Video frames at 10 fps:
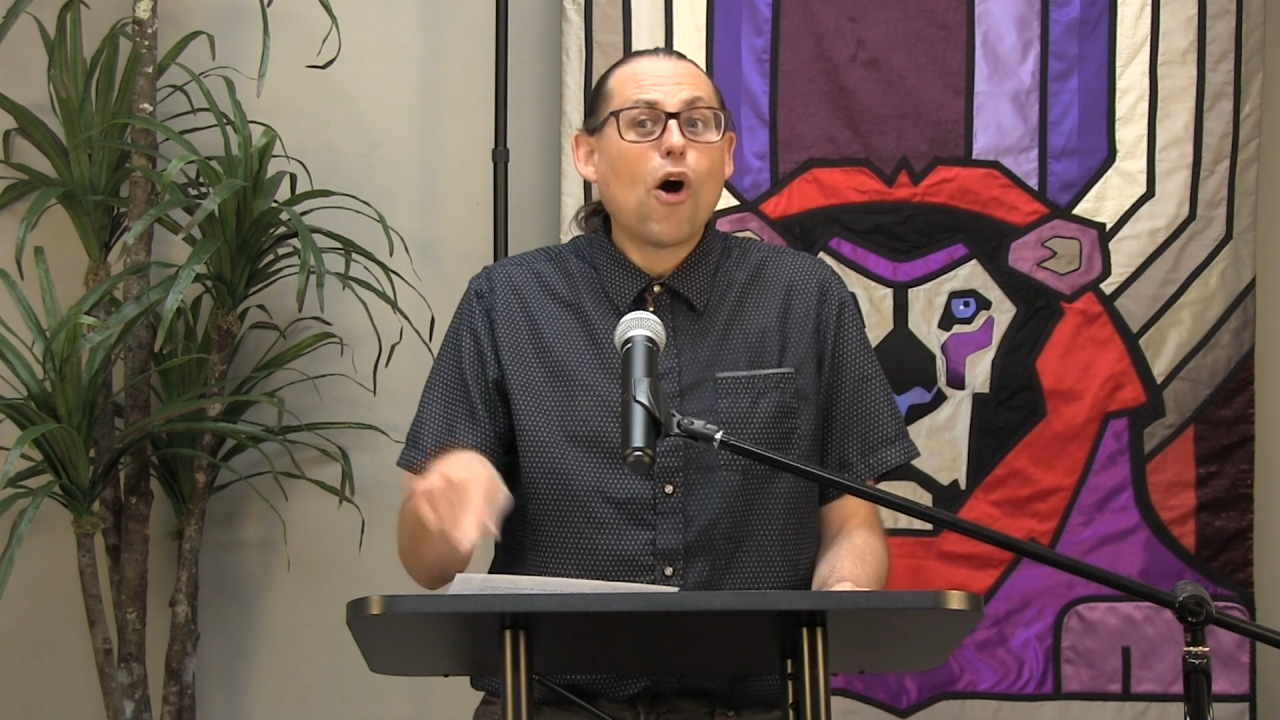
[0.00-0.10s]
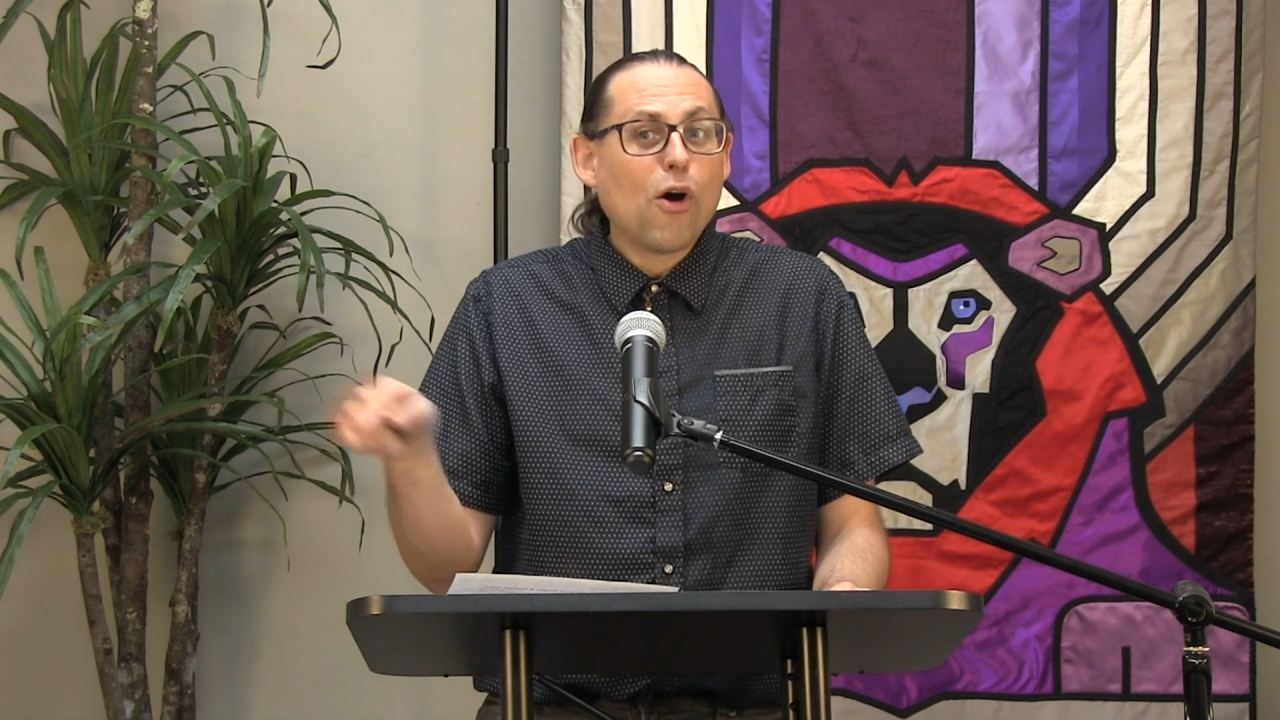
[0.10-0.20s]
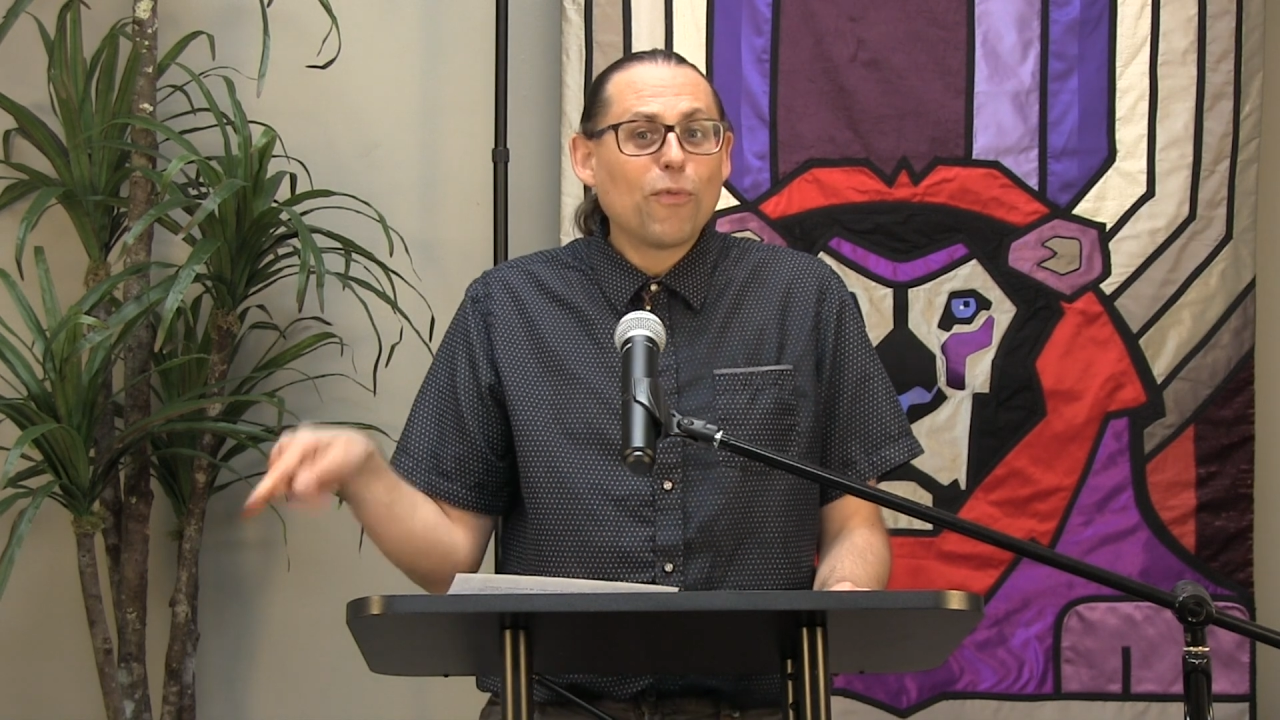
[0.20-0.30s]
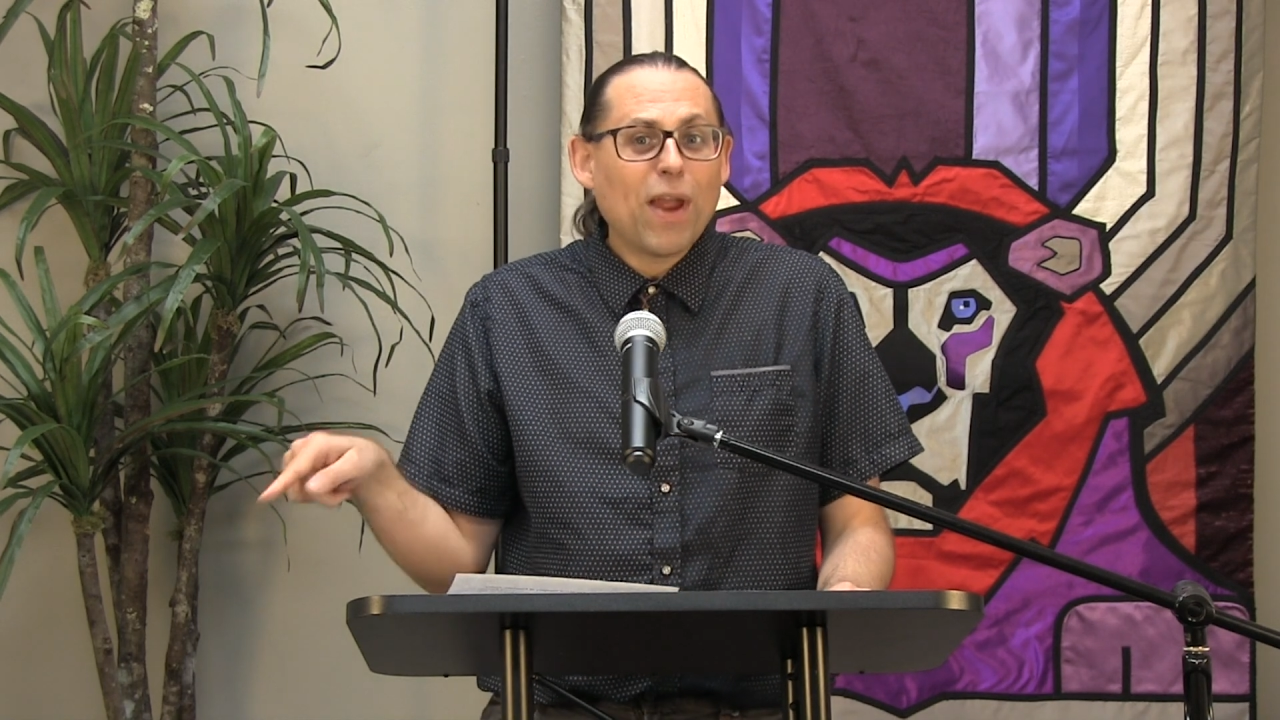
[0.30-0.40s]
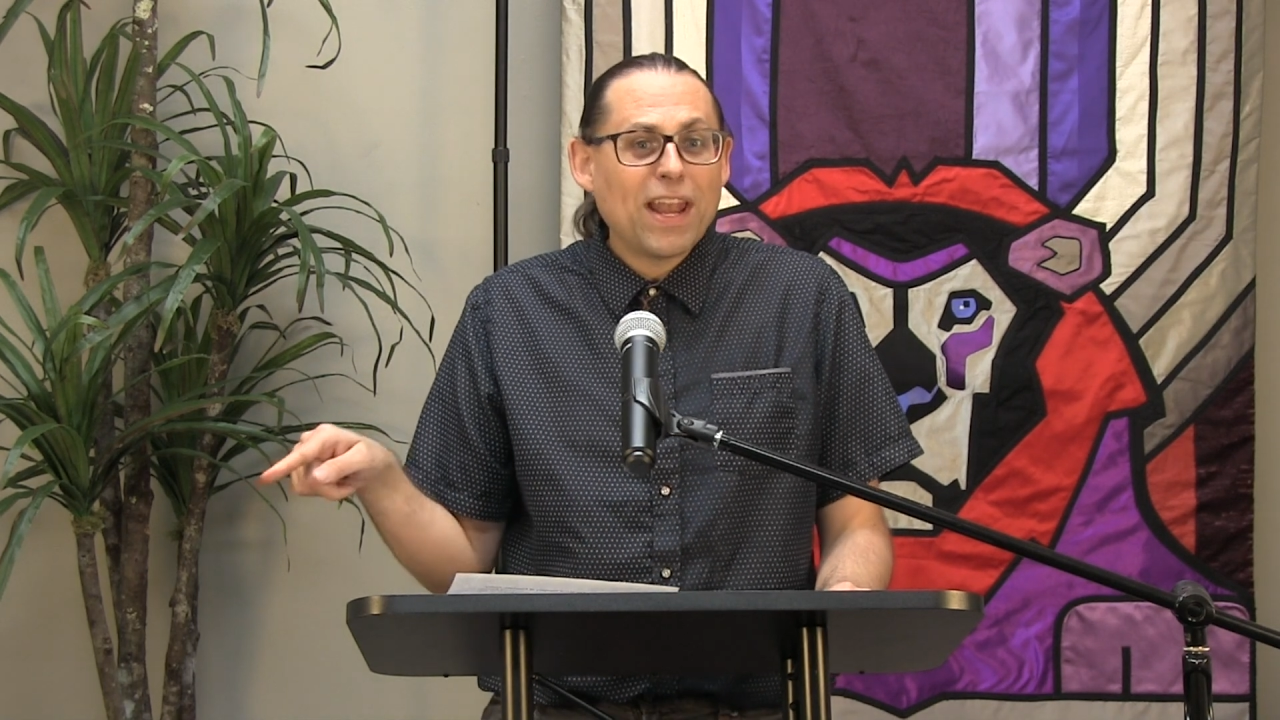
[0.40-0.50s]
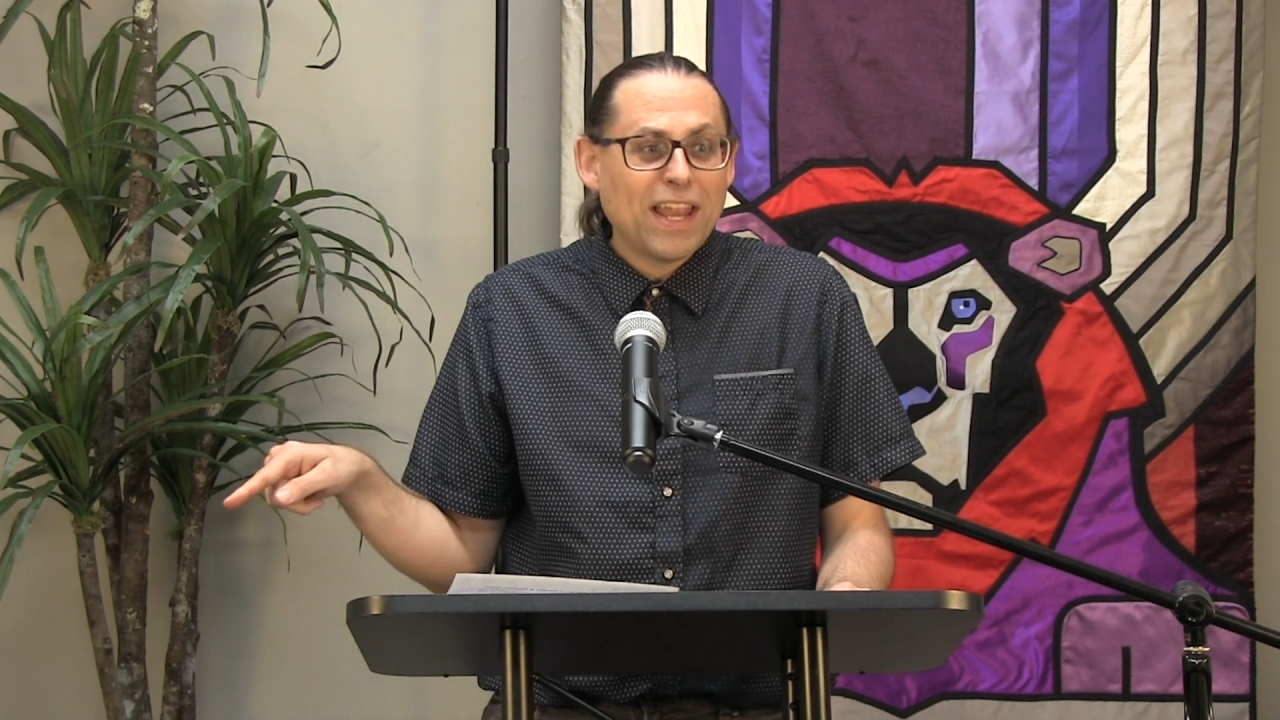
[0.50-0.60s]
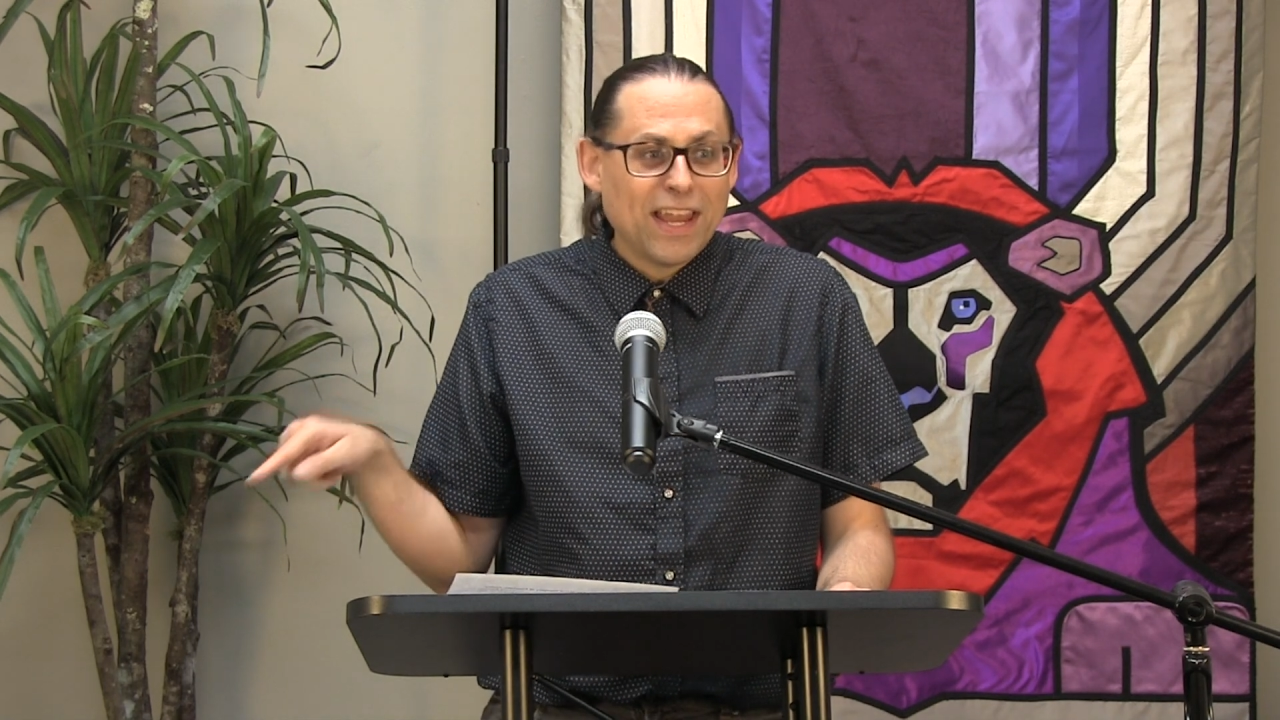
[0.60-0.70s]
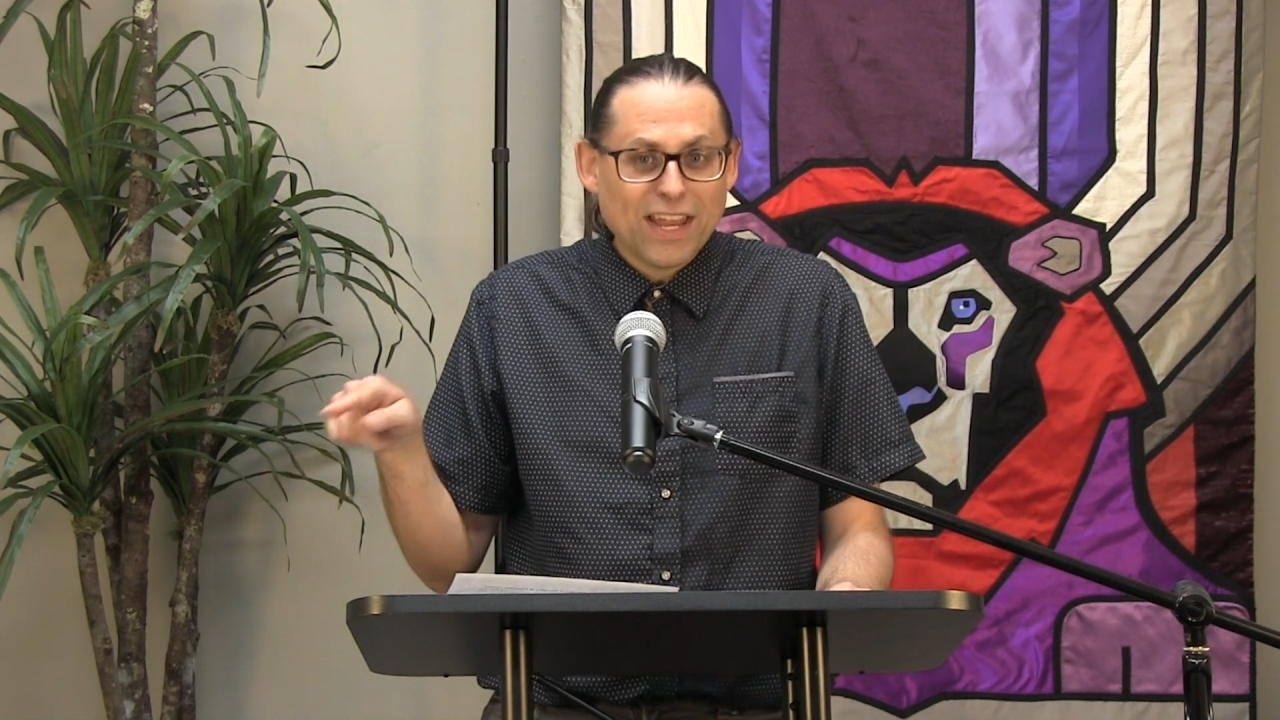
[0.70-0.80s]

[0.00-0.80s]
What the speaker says: already